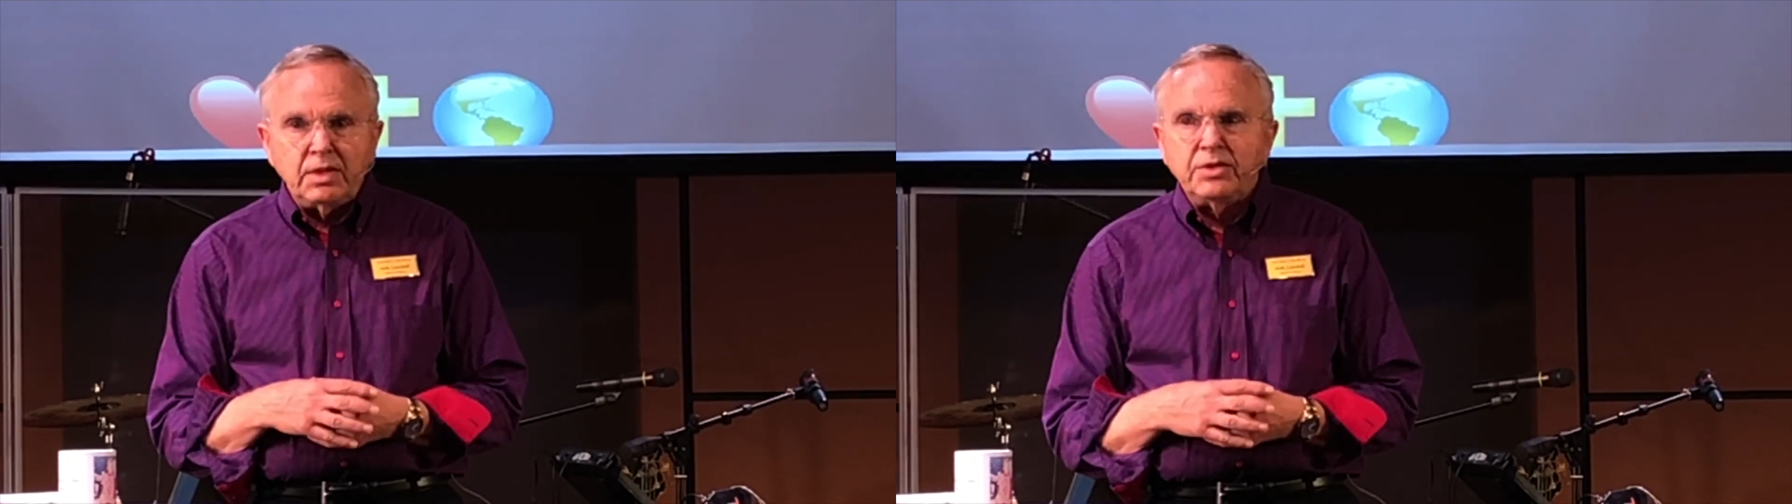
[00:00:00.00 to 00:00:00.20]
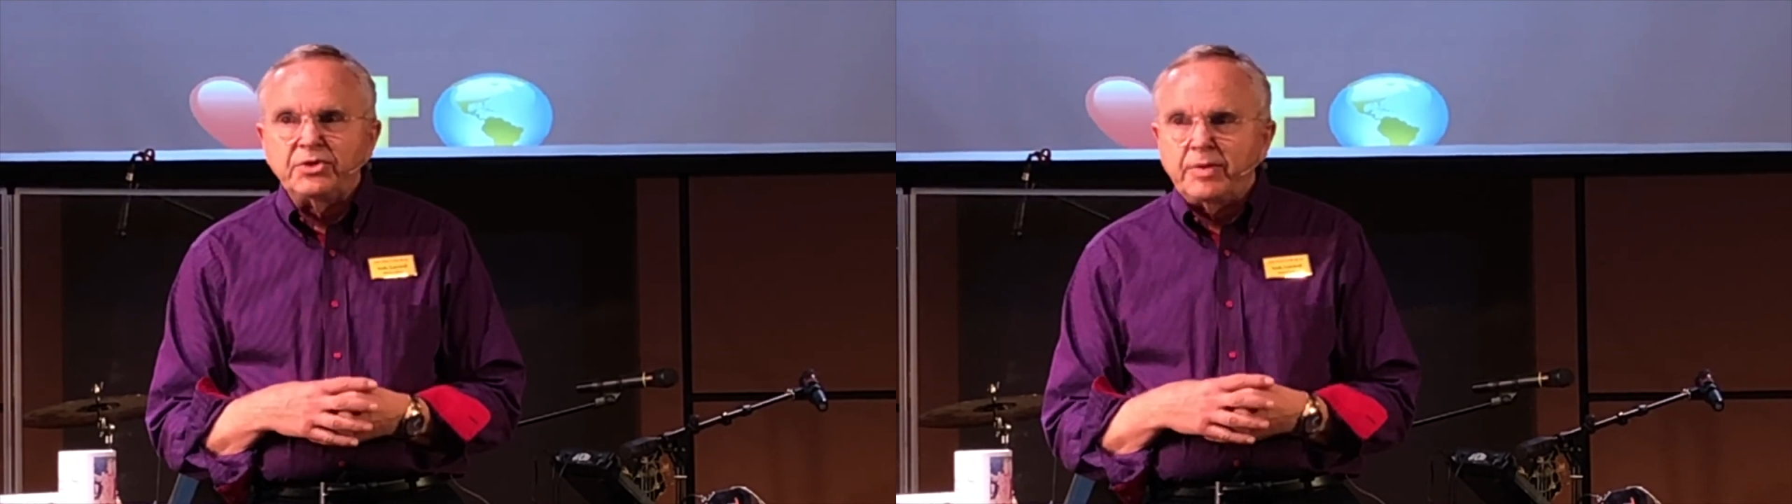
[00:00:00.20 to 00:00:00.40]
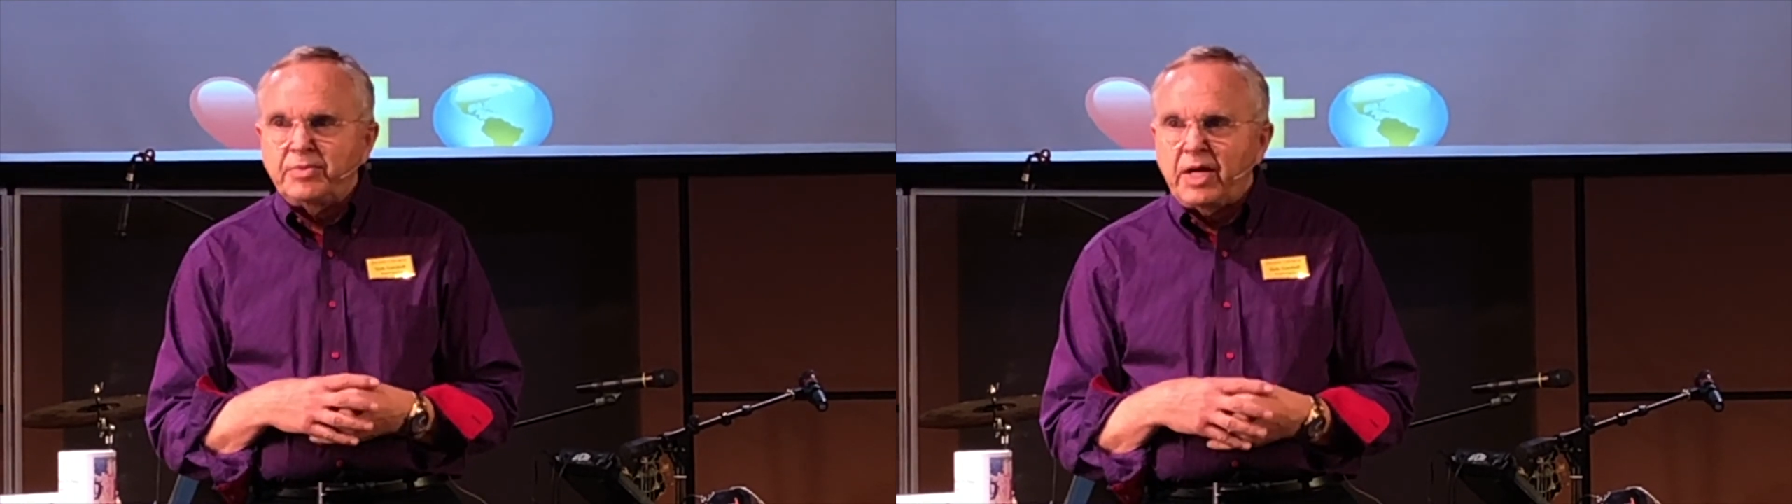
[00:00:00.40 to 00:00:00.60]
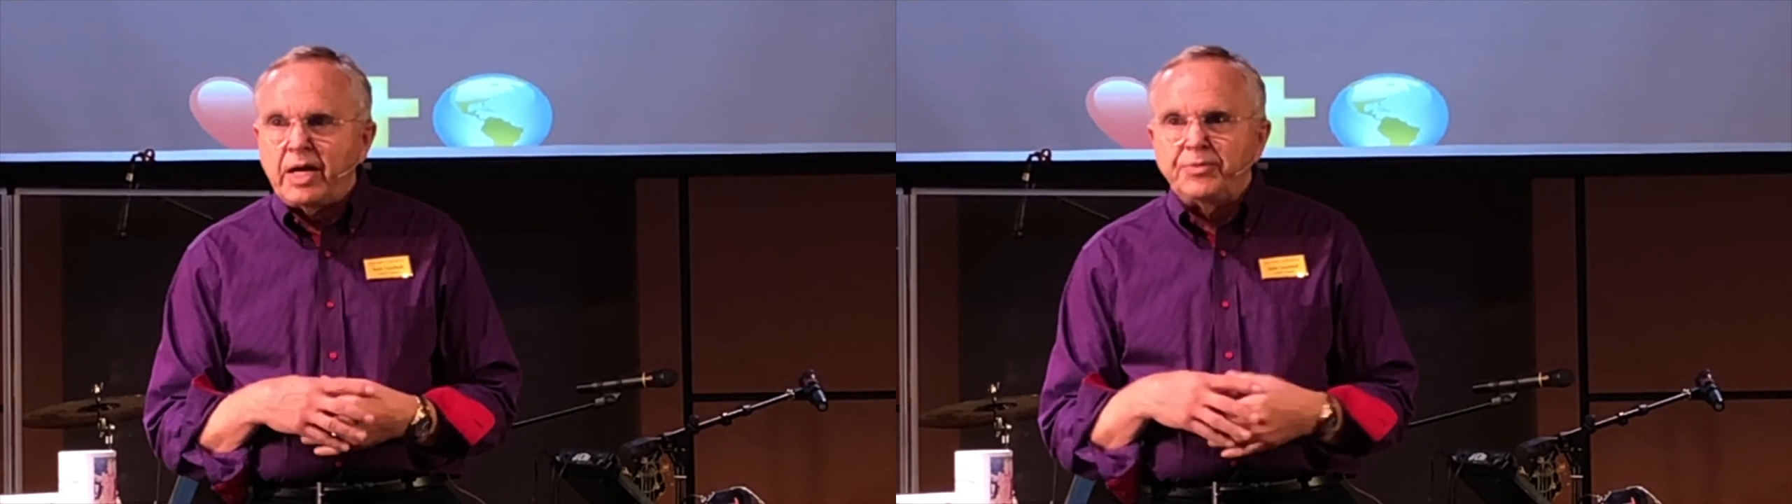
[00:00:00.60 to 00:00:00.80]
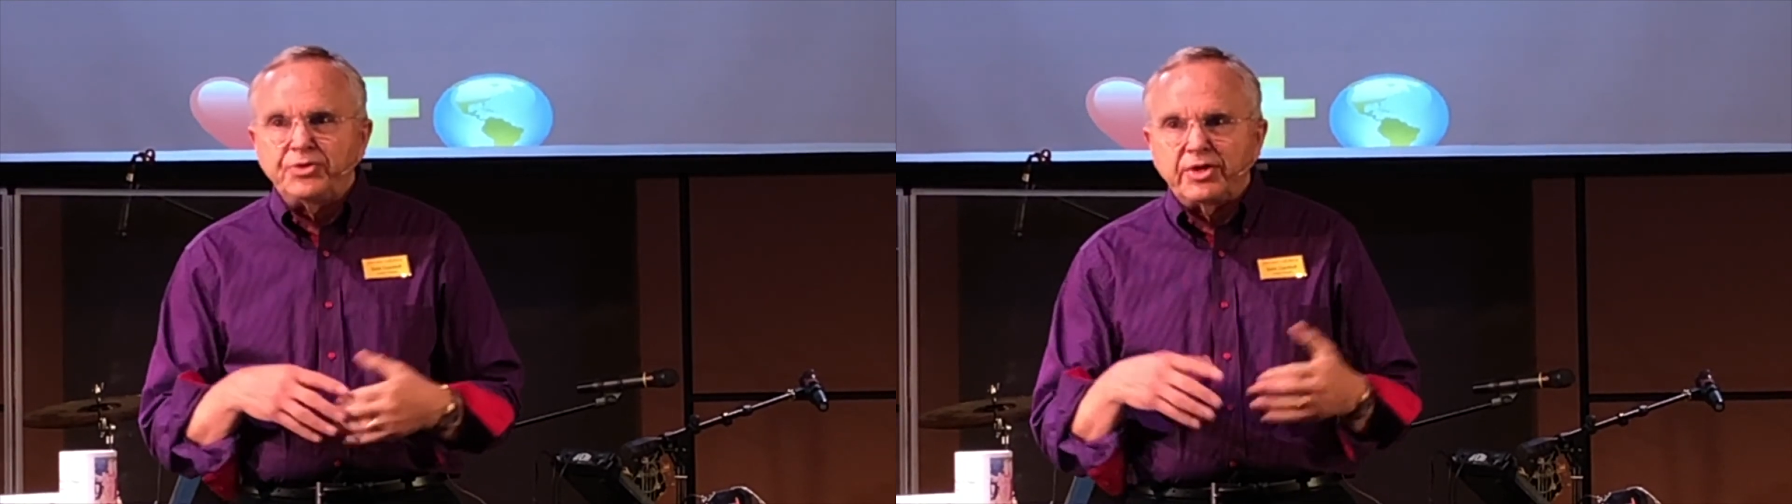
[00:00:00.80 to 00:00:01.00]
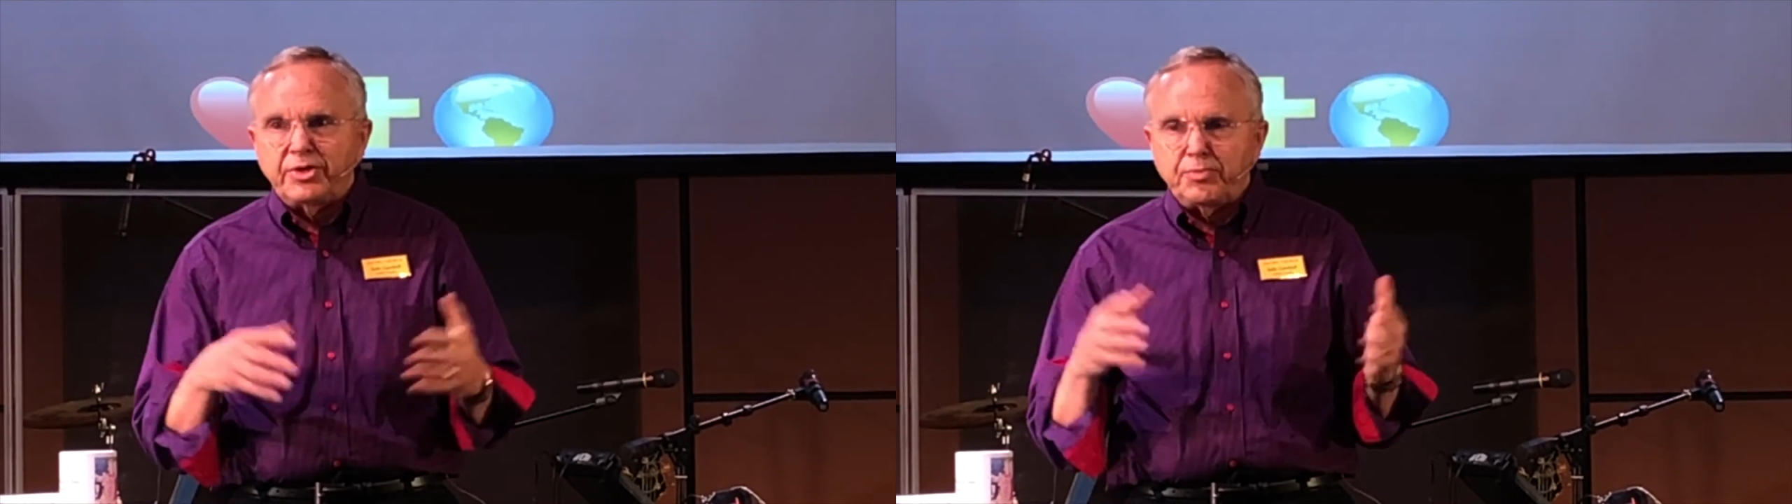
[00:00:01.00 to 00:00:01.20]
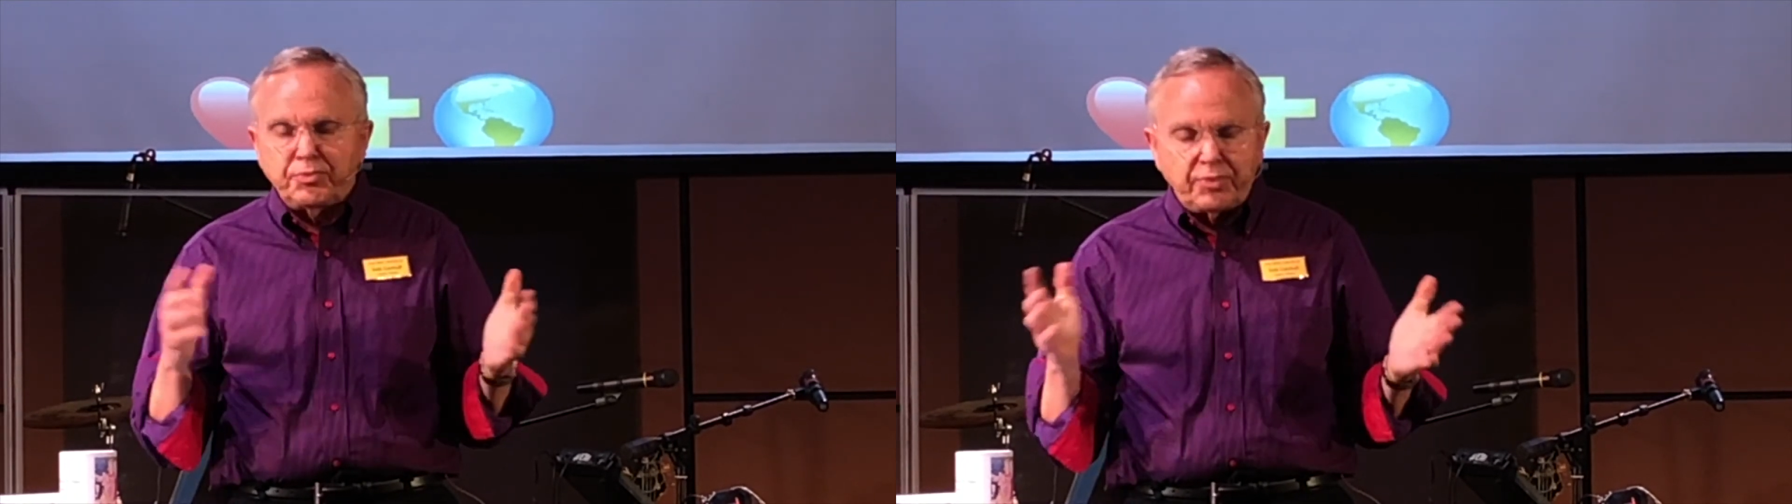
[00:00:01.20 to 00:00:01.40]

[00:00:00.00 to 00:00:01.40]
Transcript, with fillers: Sometimes yeah, you